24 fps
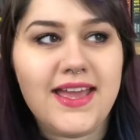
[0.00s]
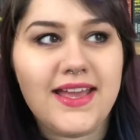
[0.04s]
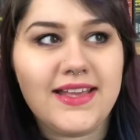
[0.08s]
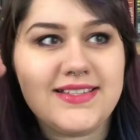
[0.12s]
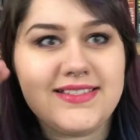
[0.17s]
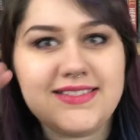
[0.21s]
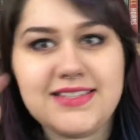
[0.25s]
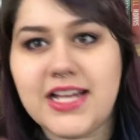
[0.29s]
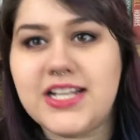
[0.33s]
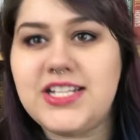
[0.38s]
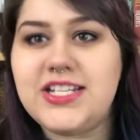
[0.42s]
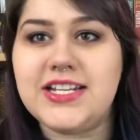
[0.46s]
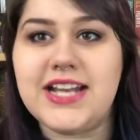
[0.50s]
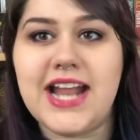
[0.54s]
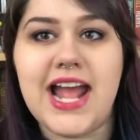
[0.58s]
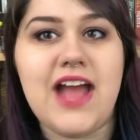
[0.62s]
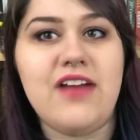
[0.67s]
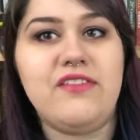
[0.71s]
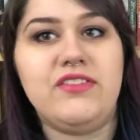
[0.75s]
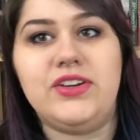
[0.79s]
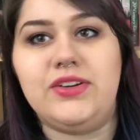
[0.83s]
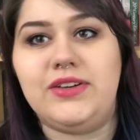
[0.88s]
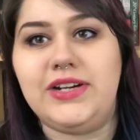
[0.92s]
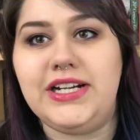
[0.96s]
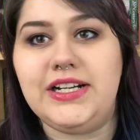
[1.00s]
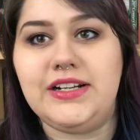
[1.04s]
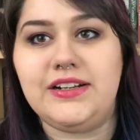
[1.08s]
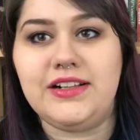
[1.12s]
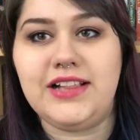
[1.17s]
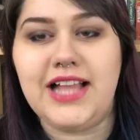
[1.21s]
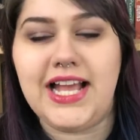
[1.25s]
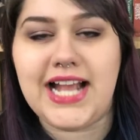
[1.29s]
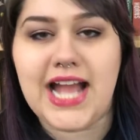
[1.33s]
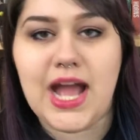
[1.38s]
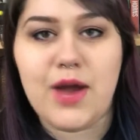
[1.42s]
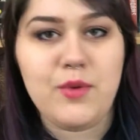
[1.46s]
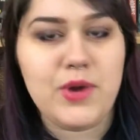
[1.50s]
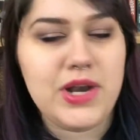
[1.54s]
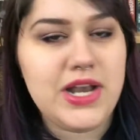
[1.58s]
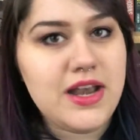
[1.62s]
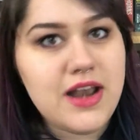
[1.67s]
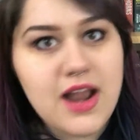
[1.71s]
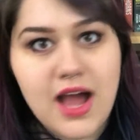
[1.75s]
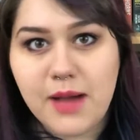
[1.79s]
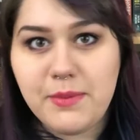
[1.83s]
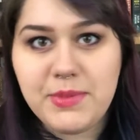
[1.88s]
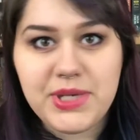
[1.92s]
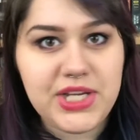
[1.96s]
such an avid reader, like I would
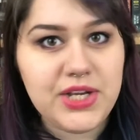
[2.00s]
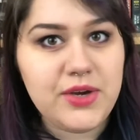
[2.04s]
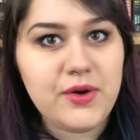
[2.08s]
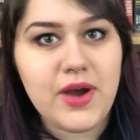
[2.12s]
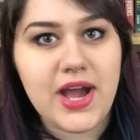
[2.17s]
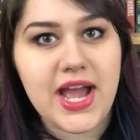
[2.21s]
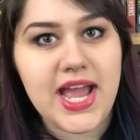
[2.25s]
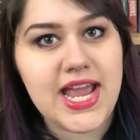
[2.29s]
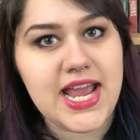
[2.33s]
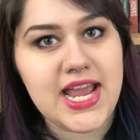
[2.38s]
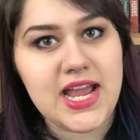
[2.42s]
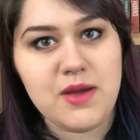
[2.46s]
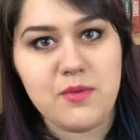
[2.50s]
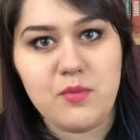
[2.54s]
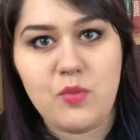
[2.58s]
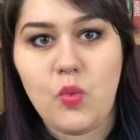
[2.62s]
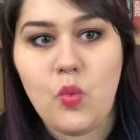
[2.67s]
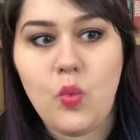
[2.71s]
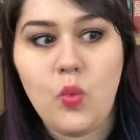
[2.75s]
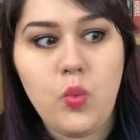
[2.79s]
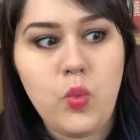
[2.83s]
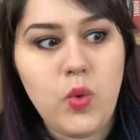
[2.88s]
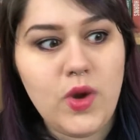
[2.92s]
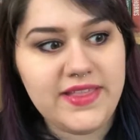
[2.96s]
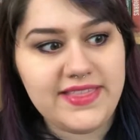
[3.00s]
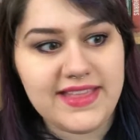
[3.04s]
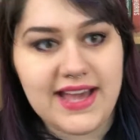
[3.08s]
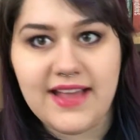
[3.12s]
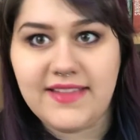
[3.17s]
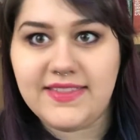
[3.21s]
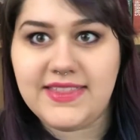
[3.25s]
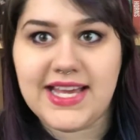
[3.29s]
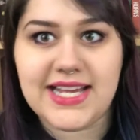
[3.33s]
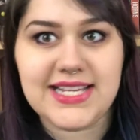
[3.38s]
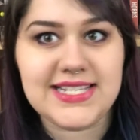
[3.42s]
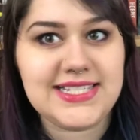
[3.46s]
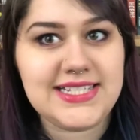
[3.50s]
not be who I am without that